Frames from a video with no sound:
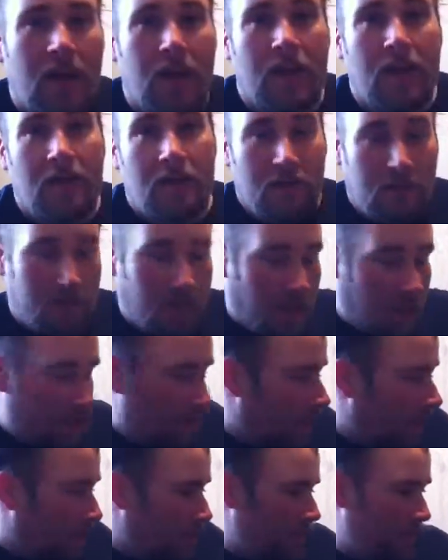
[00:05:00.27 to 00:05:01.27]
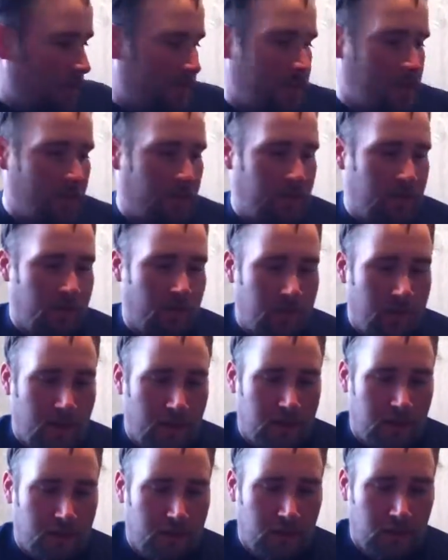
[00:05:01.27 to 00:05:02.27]
I seat all my 43
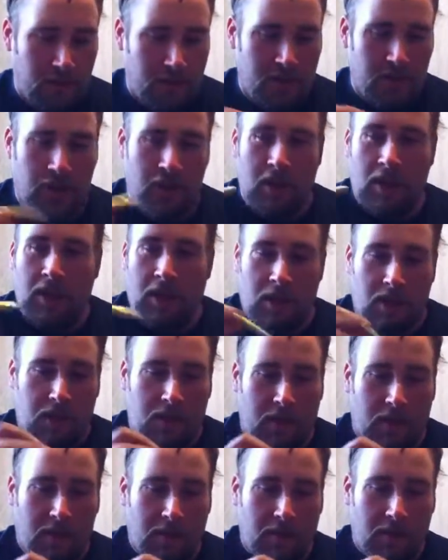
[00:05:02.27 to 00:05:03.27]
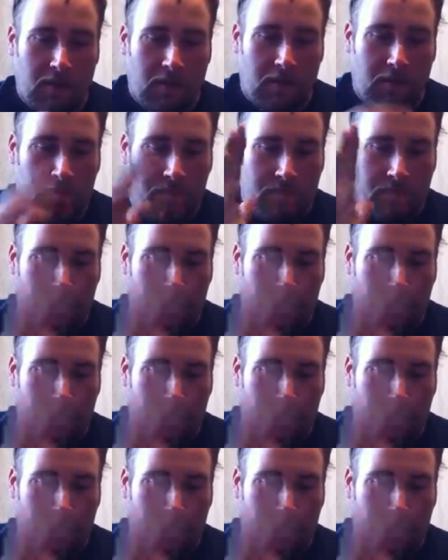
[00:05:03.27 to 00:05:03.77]
Mauser bullets. And there we go.